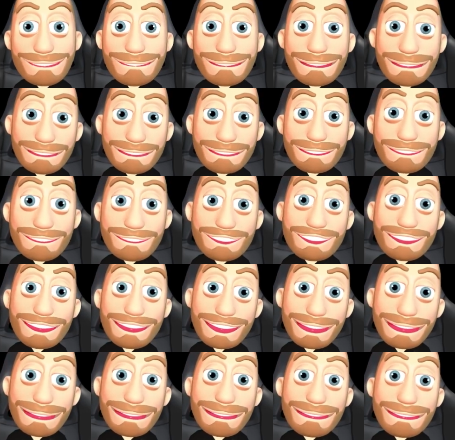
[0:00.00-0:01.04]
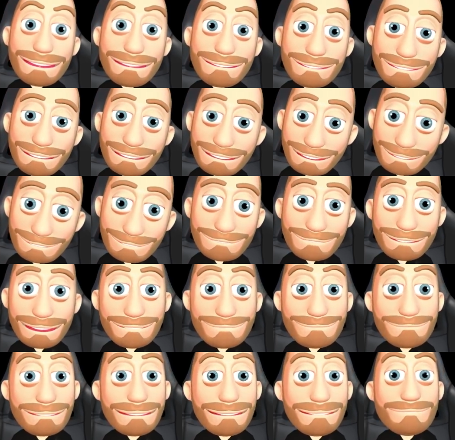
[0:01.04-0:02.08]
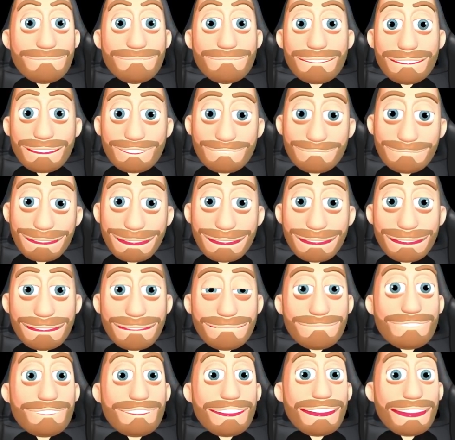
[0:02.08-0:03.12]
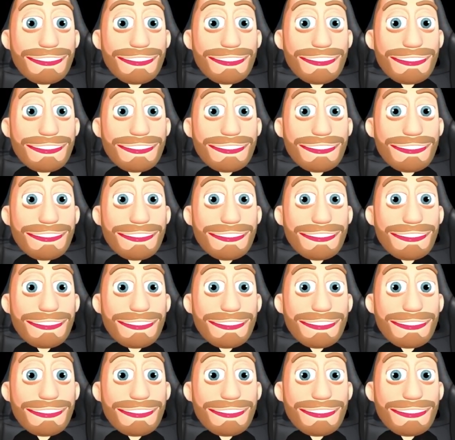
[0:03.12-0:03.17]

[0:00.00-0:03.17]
that you had and adds them up and tracks them all.